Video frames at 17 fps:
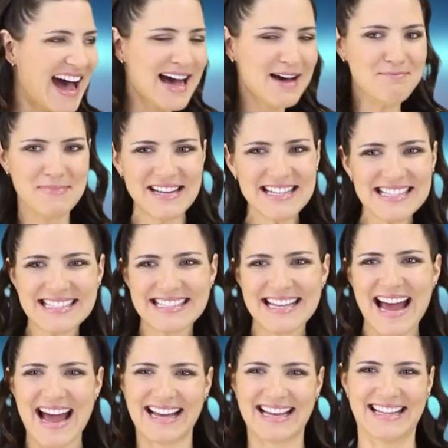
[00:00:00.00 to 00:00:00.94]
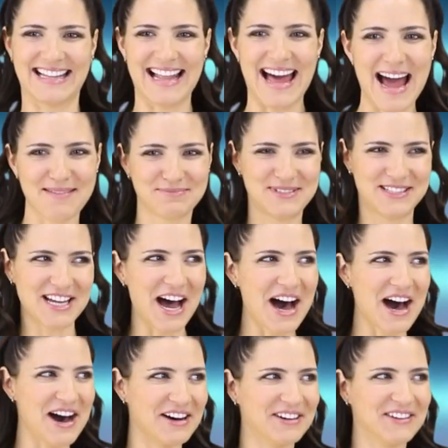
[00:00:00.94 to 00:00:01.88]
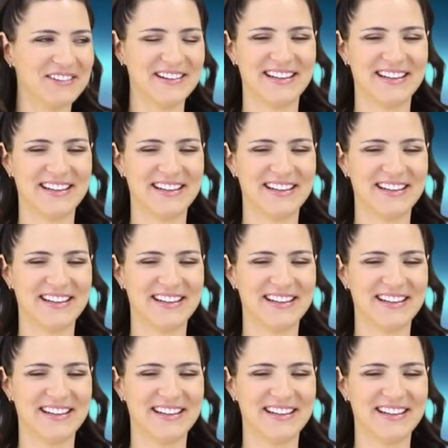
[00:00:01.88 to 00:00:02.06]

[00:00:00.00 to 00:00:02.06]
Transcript: I missed that clap though.